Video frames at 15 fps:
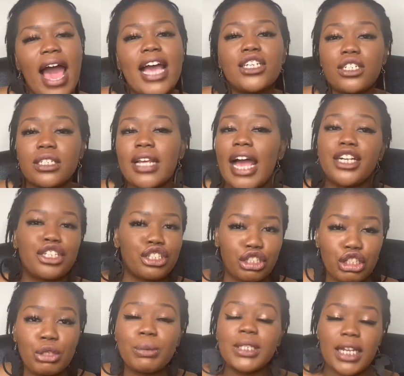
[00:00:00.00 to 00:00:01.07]
I just knew
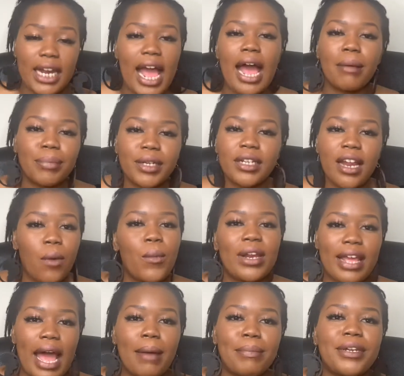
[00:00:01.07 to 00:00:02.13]
it was going to happen, and when it
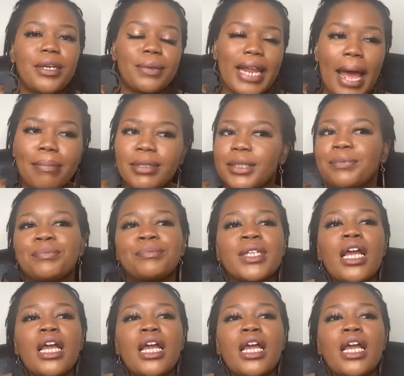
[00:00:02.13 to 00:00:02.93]
happened, it would happen.